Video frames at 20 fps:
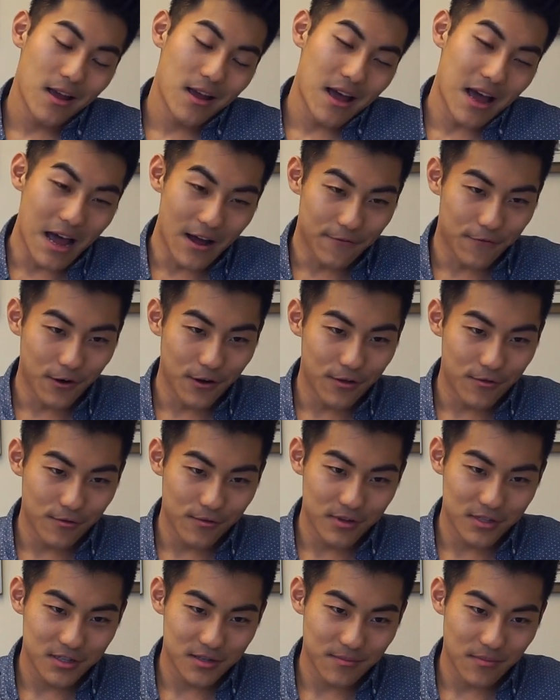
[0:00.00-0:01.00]
Halfway through
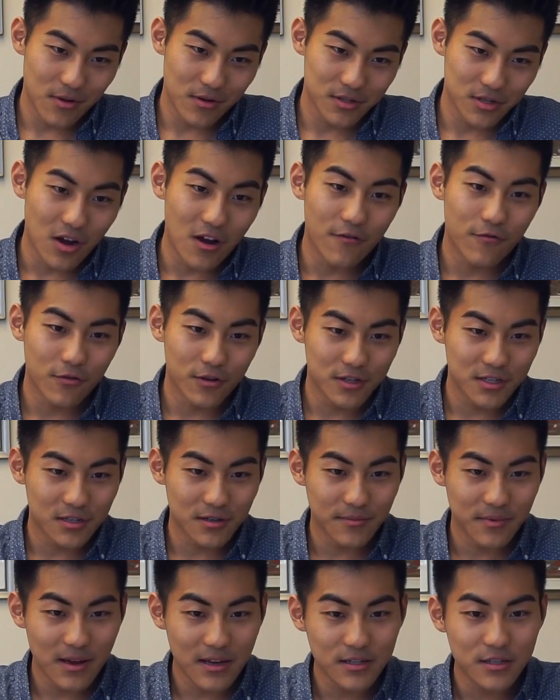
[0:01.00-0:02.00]
the sophomore
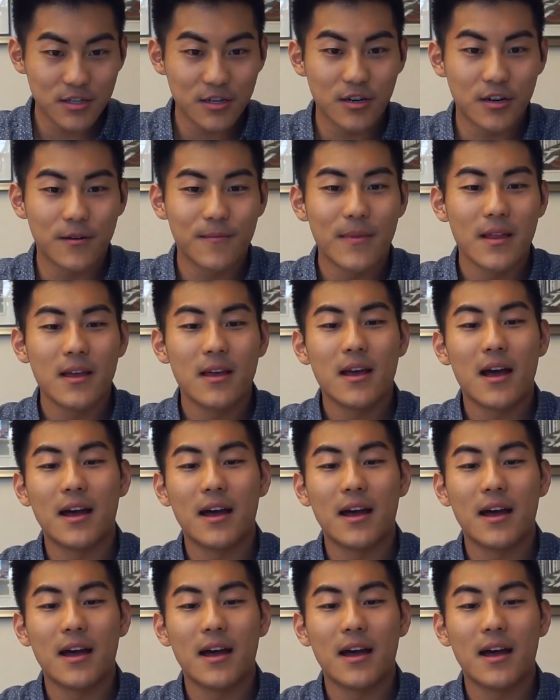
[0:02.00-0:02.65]
semester,